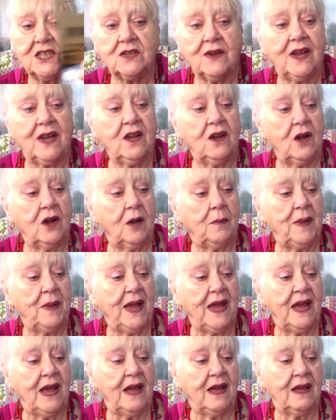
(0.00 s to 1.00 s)
So I got a
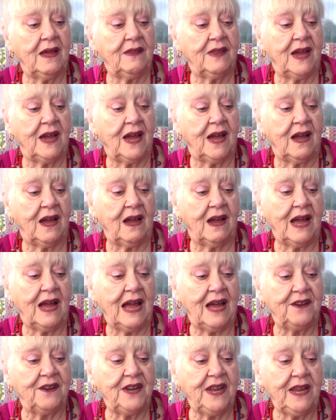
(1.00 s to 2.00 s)
pair that are
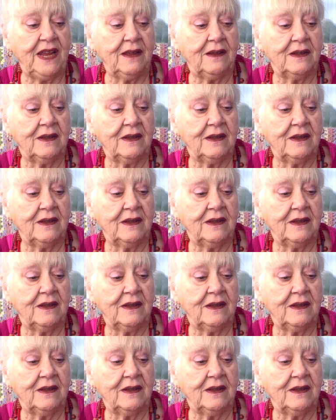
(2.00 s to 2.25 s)
Addi,